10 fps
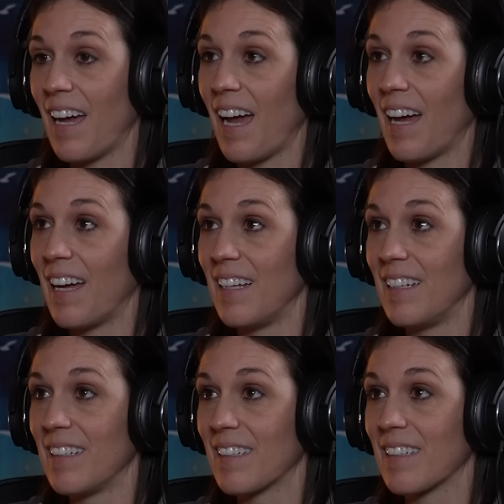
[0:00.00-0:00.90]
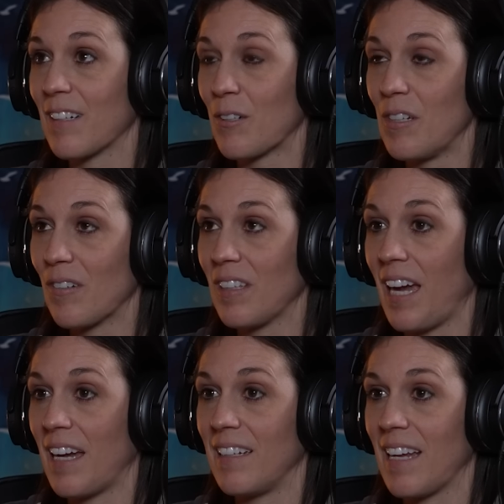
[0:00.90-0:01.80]
and or near the
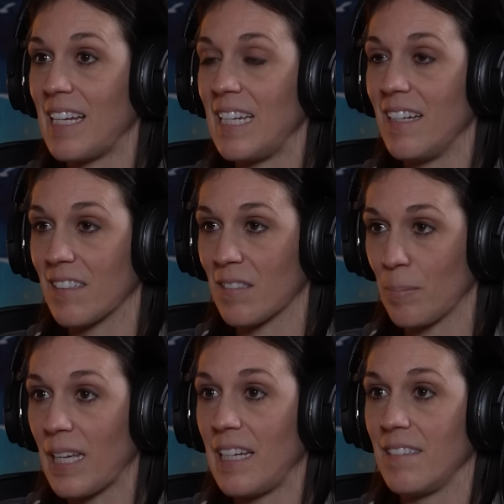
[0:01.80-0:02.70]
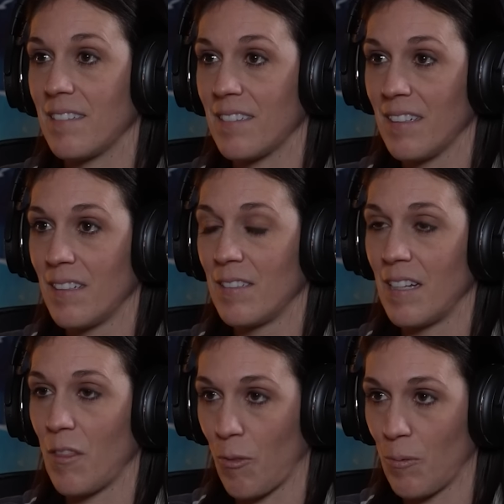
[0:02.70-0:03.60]
end, and he explains
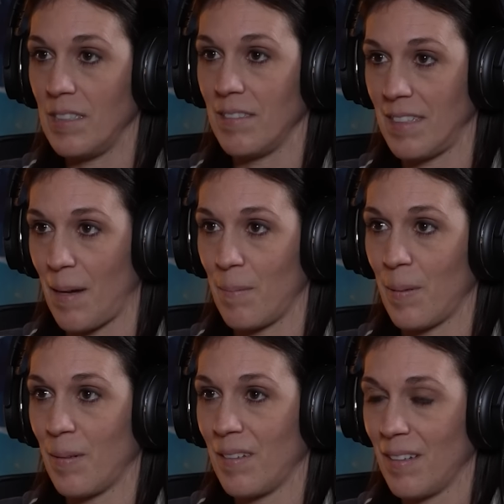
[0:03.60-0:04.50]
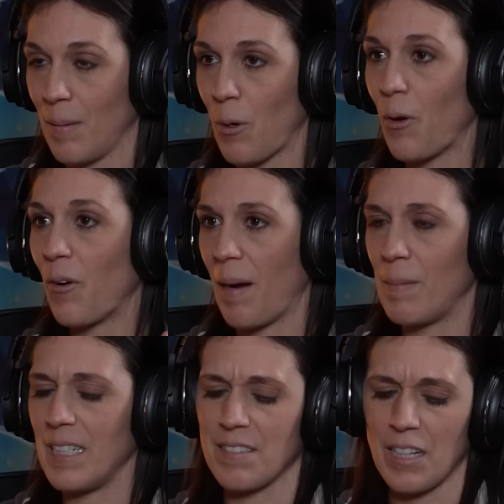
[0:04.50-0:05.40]
the three-step program.
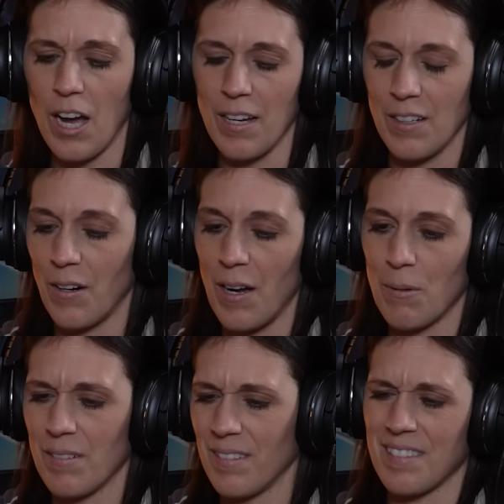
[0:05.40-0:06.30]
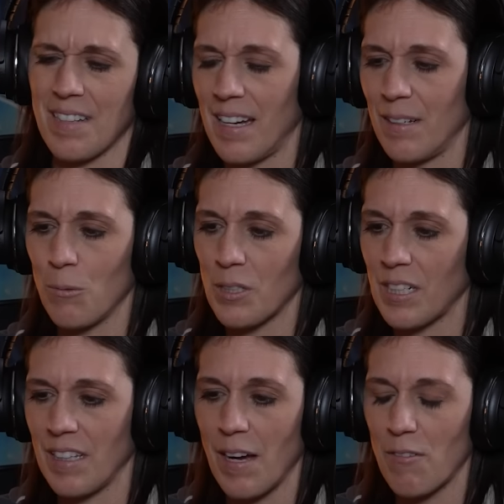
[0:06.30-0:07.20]
And he's like, you know, this guy had worked
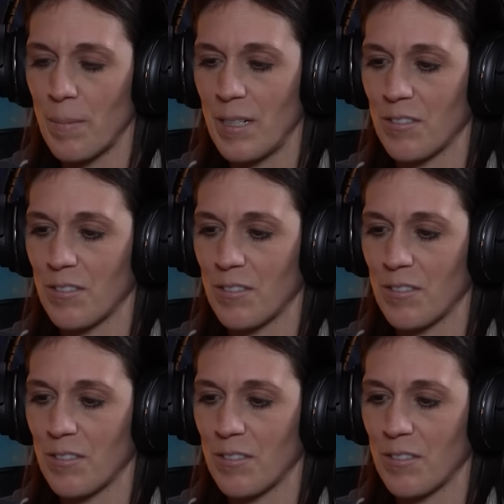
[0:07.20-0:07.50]
in the government